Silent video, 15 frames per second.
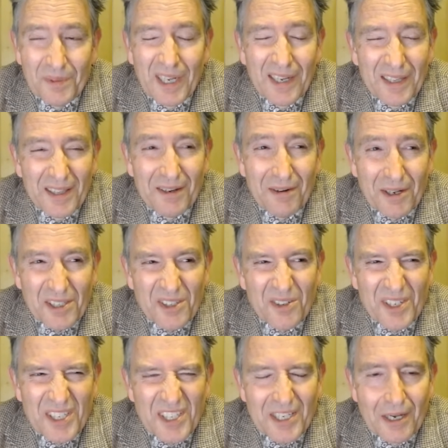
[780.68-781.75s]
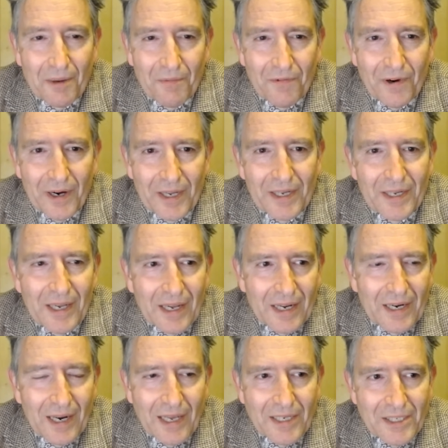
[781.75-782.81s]
there are sort of some very
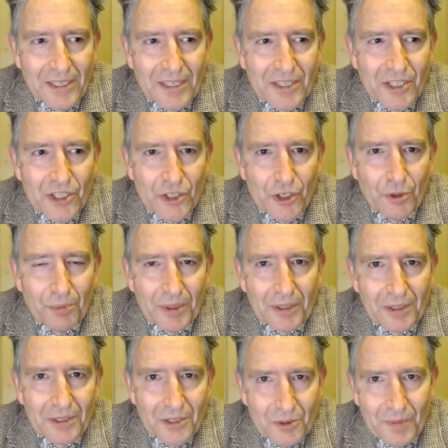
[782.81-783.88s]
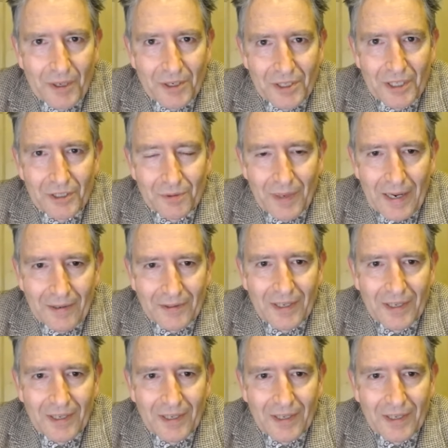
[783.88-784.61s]
lazy, stupid conspiracies around